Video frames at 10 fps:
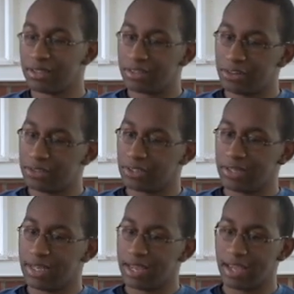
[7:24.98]
They
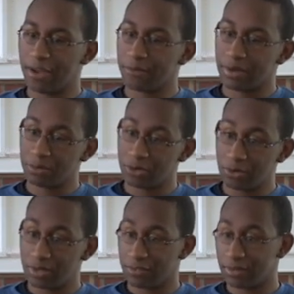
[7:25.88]
usually hang out, come to
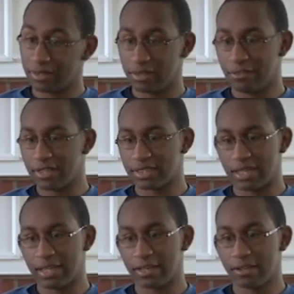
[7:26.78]
different events,
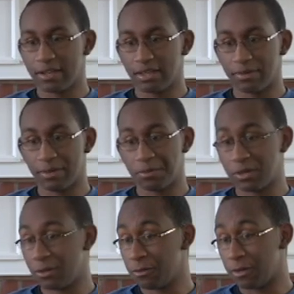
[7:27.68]
like they'd come to
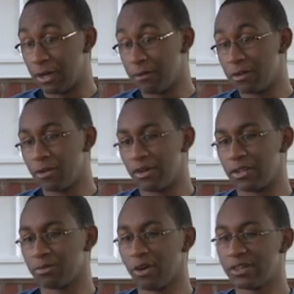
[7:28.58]
when I
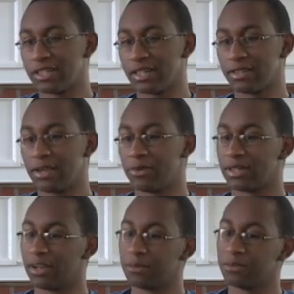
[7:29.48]
was marching, they
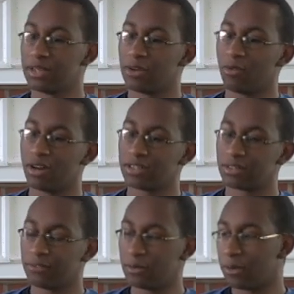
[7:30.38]
would come watch the
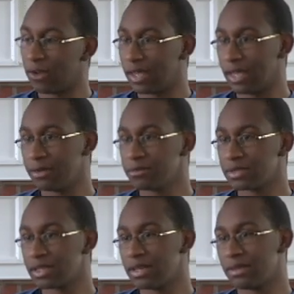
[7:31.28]
football
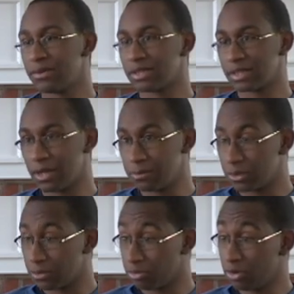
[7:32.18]
games. We just come
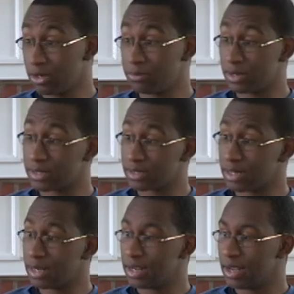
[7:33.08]
to pretty much
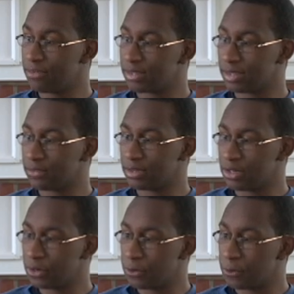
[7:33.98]
everything we
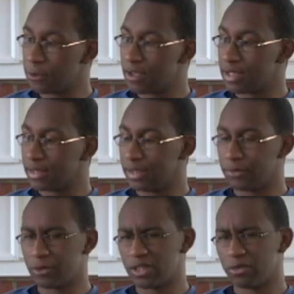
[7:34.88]
do. They
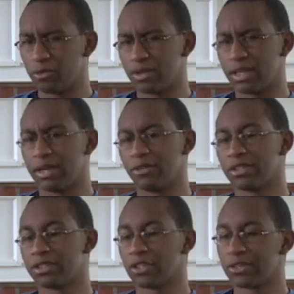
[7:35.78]
would, when I went
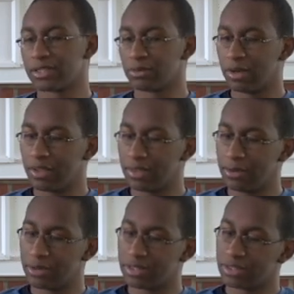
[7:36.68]
to church as well, they
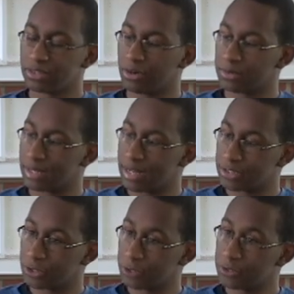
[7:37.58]
would show up to that
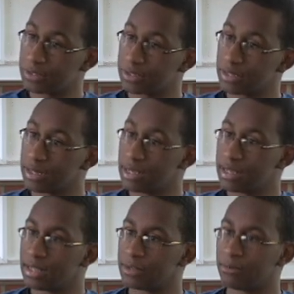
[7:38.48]
church.
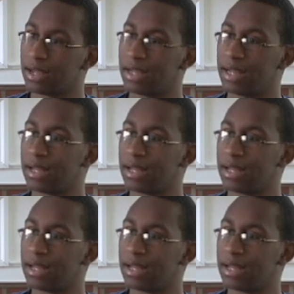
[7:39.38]
And my